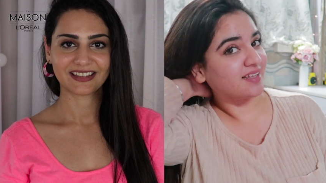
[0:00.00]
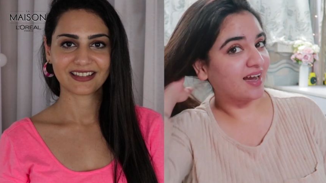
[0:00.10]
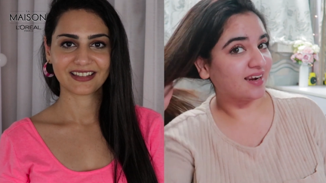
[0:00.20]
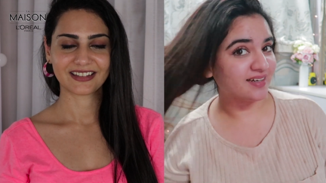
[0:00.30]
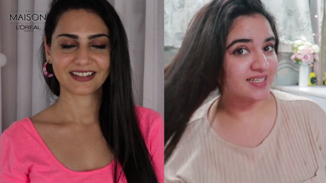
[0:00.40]
Speaker 1: the
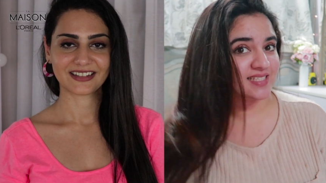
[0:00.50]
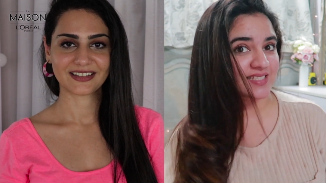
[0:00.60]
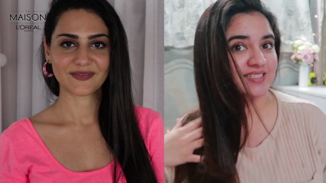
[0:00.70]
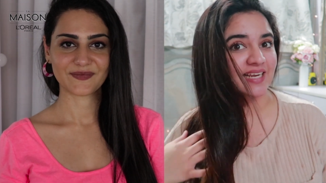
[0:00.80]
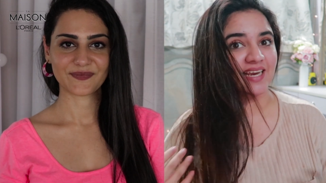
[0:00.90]
color has
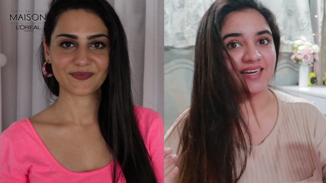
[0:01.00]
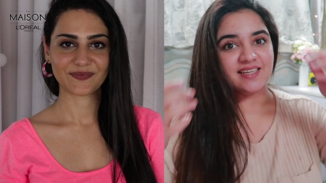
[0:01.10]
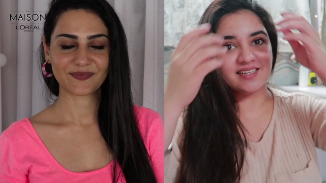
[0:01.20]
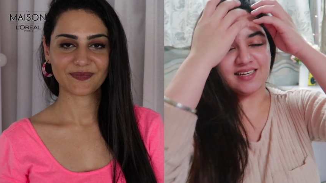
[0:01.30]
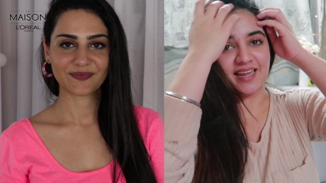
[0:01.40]
stayed.
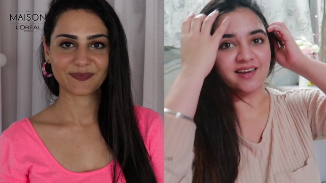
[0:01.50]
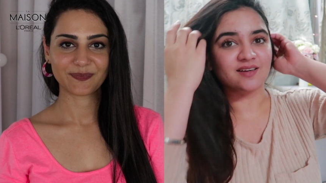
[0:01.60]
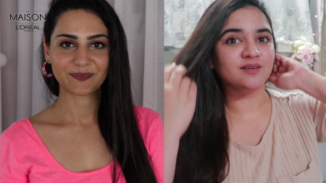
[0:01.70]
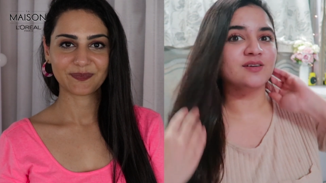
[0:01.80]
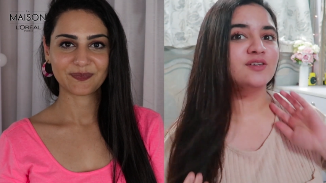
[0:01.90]
Like,
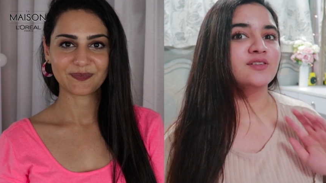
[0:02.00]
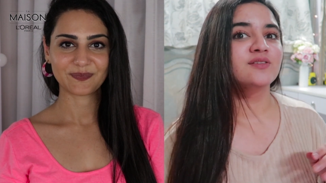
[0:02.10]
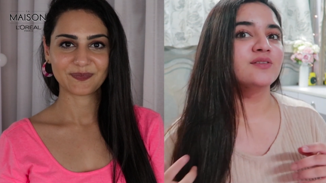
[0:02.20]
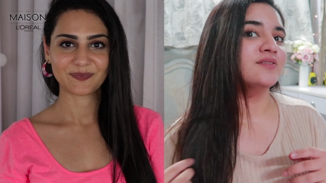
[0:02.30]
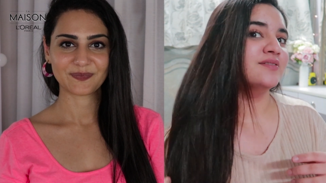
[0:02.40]

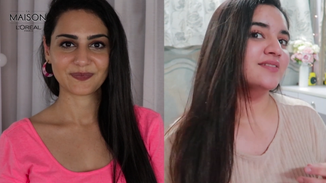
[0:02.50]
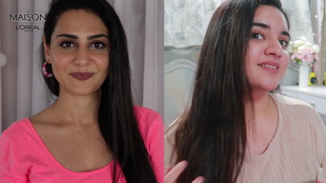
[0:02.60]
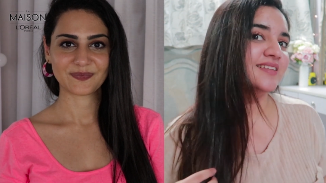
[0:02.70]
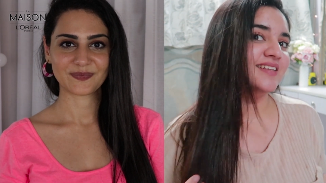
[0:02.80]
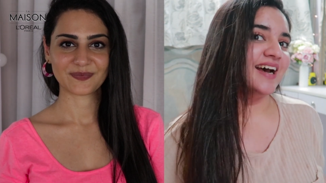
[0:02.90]

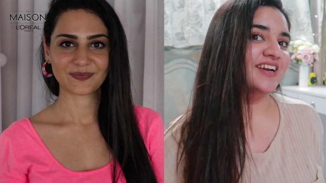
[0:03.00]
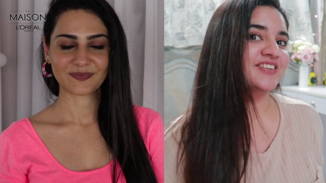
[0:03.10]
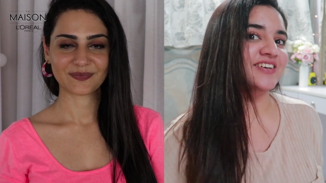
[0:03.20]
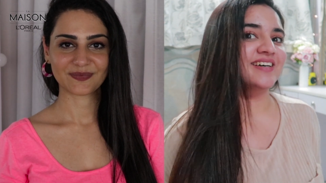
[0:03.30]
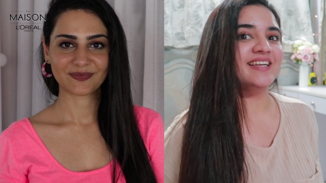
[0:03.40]
I
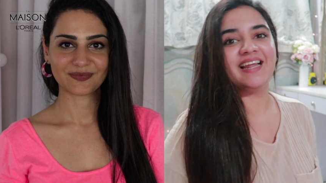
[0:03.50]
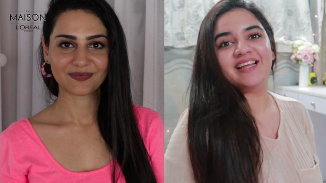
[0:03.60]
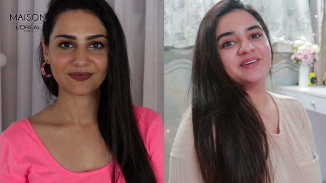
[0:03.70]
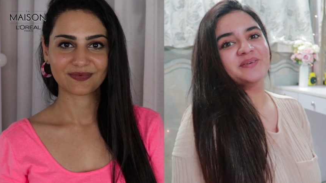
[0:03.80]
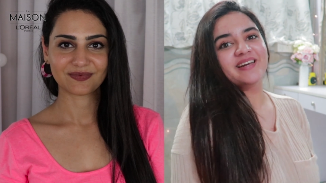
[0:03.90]
really
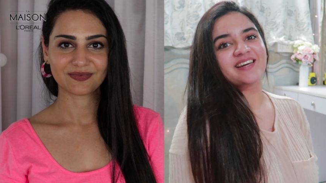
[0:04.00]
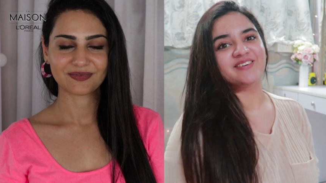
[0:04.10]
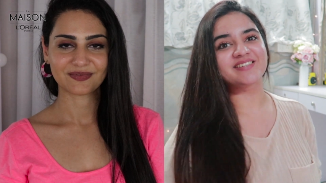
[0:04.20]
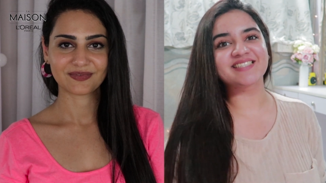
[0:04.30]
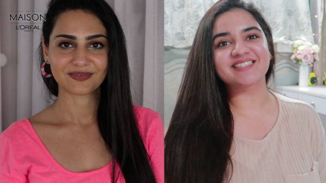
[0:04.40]
like the way it
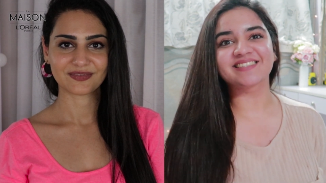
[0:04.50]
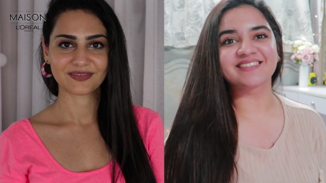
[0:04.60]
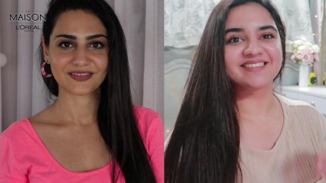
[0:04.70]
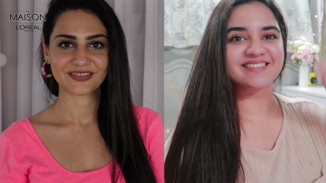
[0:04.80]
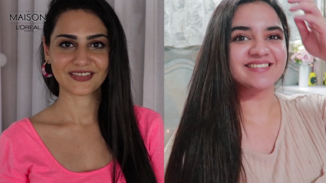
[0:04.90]
looks.
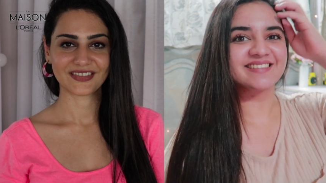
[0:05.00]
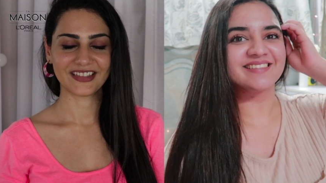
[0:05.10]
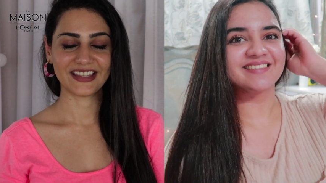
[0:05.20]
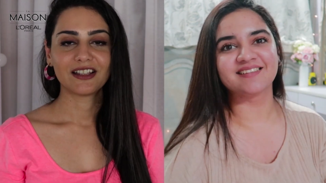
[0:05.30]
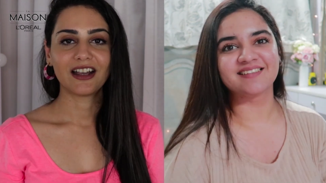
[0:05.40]

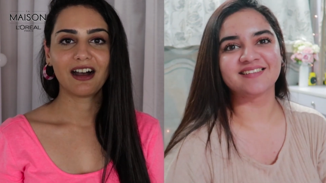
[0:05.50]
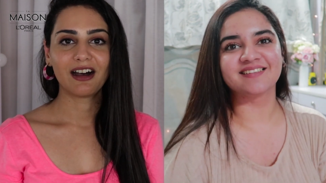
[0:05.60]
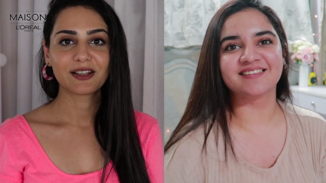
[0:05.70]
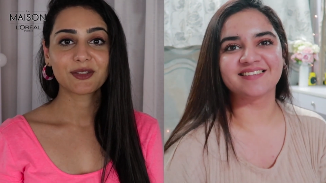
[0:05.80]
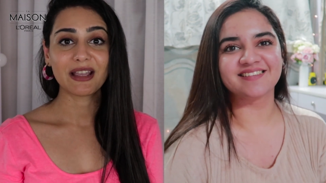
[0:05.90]

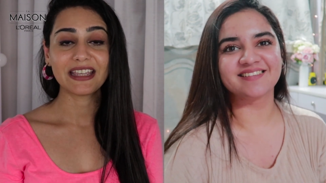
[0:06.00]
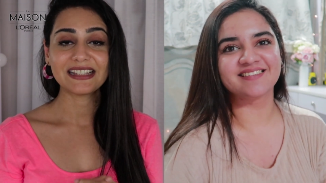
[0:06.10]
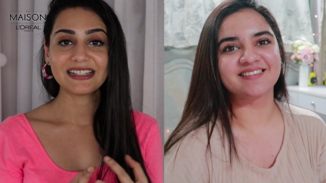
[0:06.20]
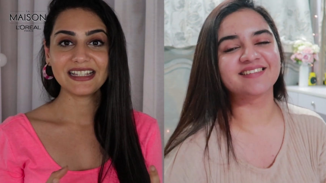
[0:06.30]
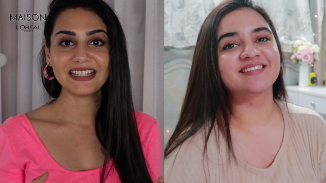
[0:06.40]
Speaker 2: Uh, so I
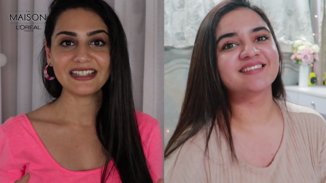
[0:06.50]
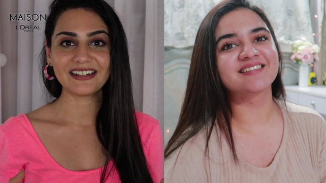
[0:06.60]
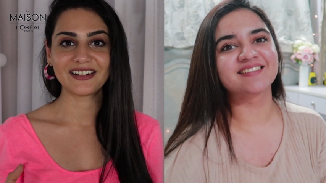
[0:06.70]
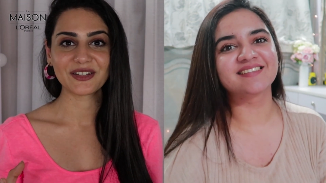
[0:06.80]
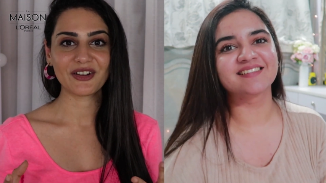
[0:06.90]
can see
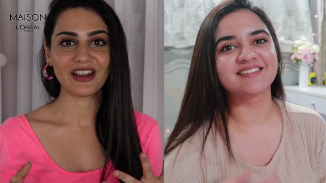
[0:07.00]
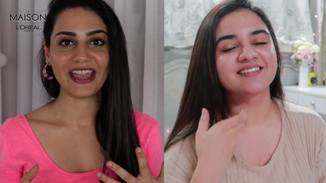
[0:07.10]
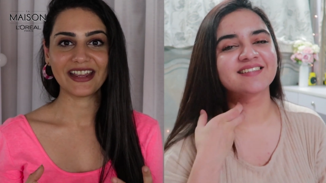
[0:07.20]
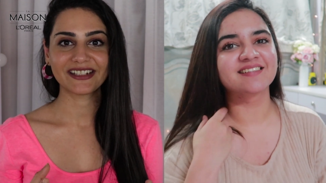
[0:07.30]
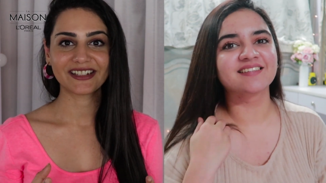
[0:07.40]
uh, your
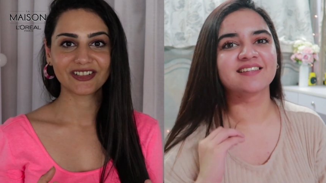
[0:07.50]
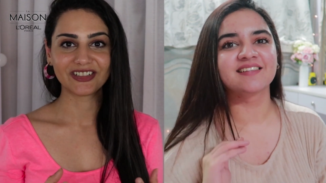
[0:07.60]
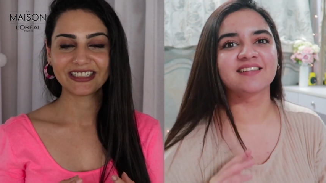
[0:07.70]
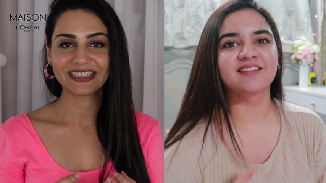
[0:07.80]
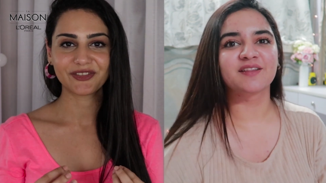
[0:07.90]
hair has
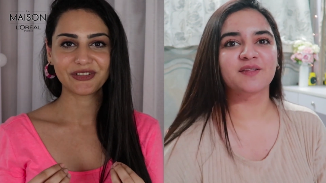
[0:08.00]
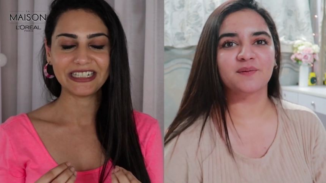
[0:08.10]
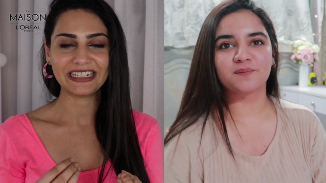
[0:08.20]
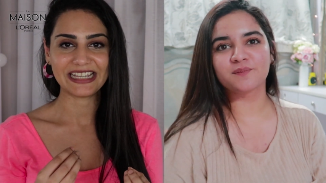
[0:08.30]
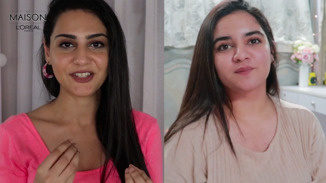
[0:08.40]
turned this
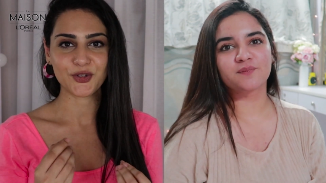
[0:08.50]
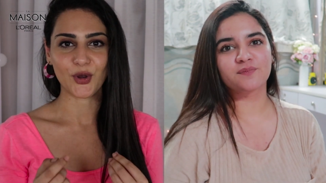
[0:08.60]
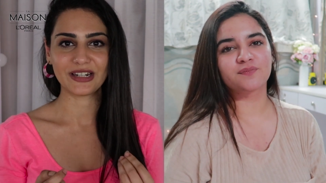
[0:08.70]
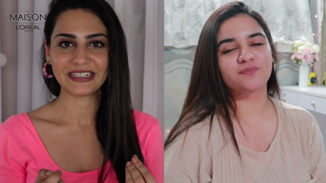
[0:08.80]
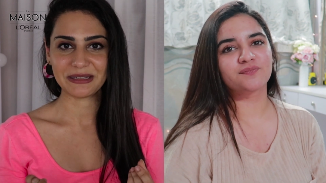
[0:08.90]
really nice
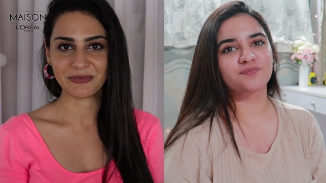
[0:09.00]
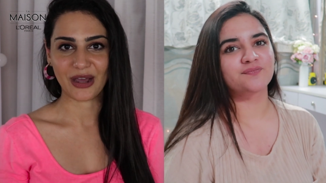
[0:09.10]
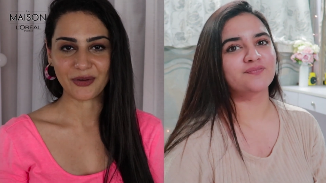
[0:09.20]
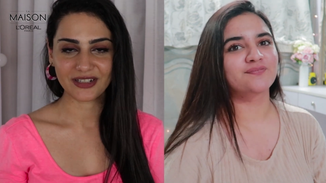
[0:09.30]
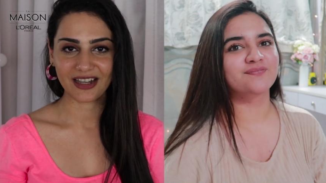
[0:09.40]
chocolatey
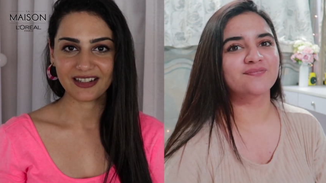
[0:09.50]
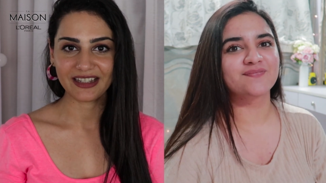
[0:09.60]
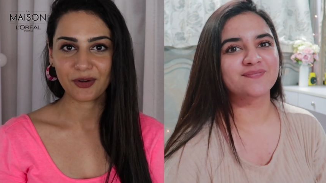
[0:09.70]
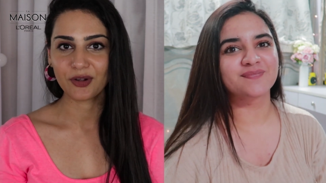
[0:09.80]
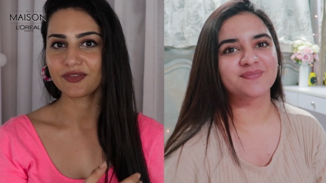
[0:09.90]
brown color,
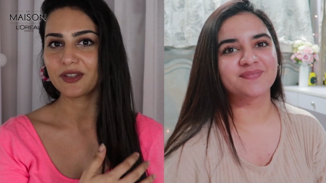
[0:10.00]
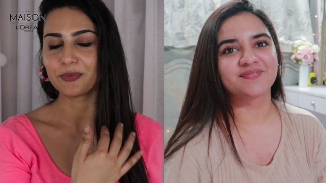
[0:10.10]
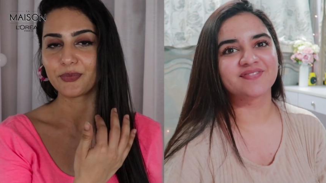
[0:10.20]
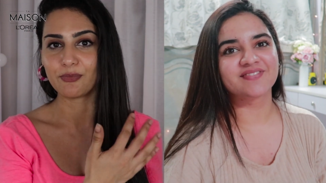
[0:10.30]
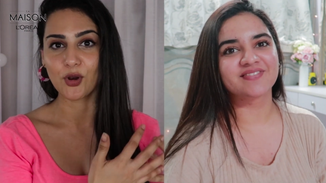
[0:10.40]
and all of
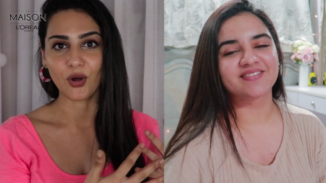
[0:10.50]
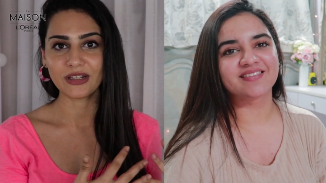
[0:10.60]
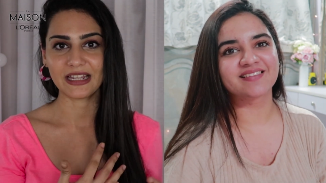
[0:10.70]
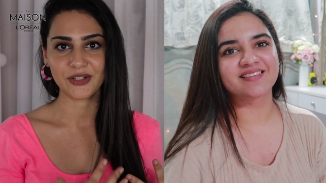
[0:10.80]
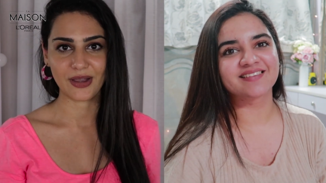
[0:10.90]
the
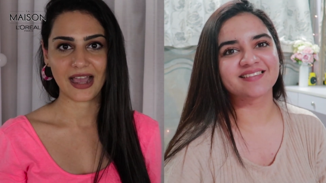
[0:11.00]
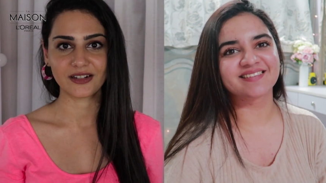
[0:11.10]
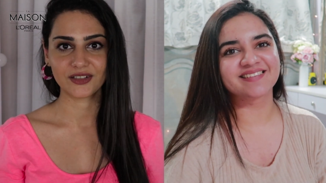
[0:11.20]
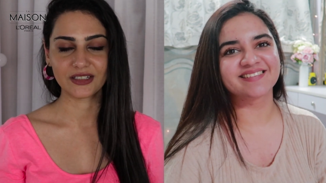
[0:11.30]
blonde that you had